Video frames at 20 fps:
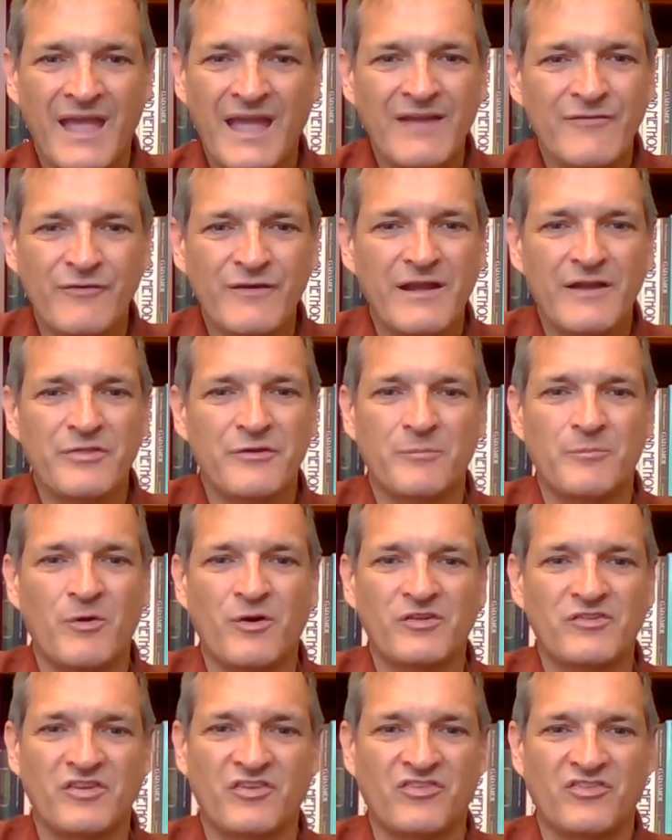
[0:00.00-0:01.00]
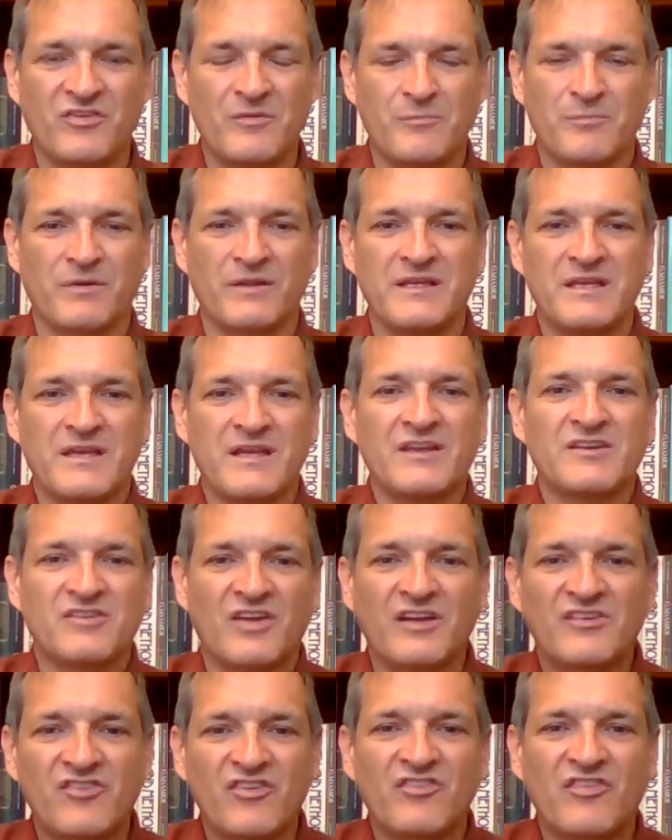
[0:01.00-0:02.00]
Every other book just simply
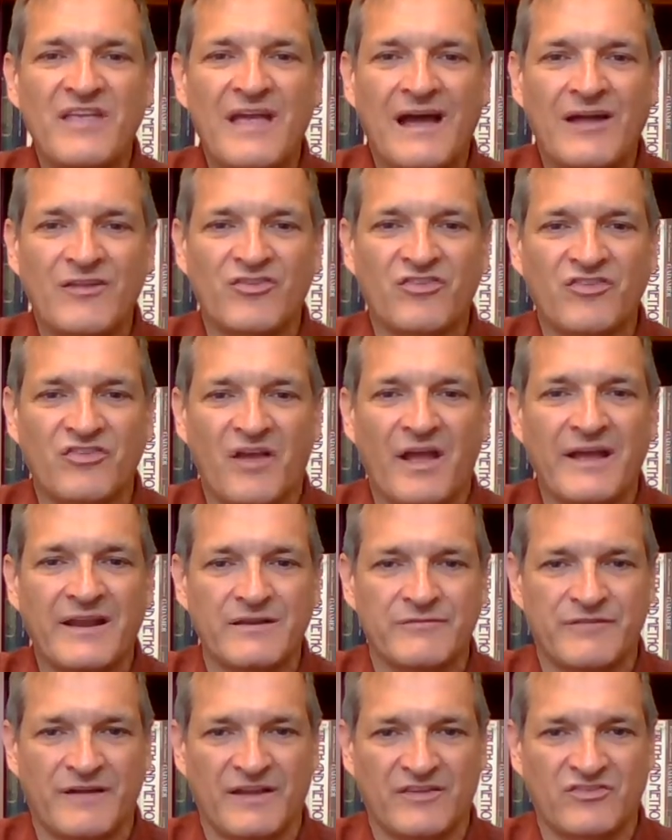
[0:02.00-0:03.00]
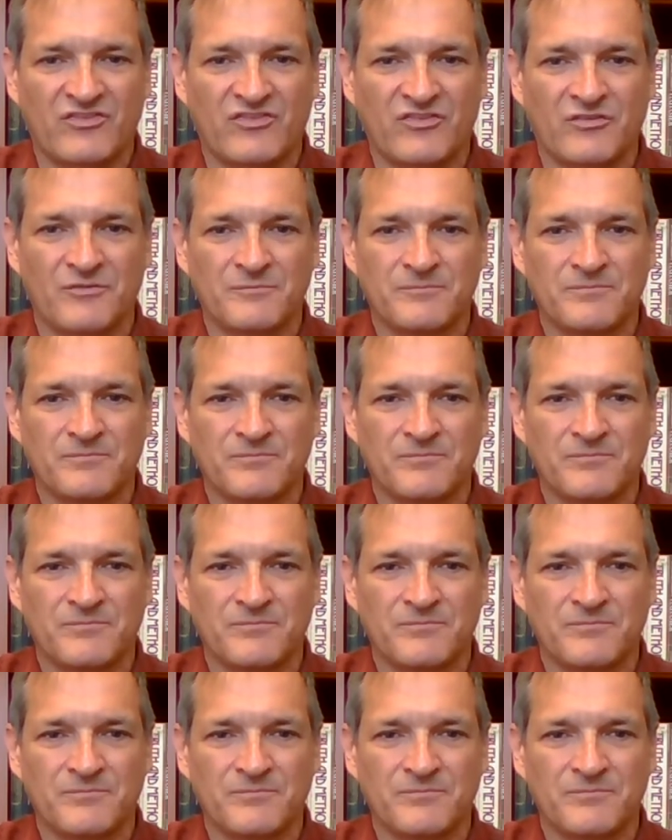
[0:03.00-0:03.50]
touches the outside of us.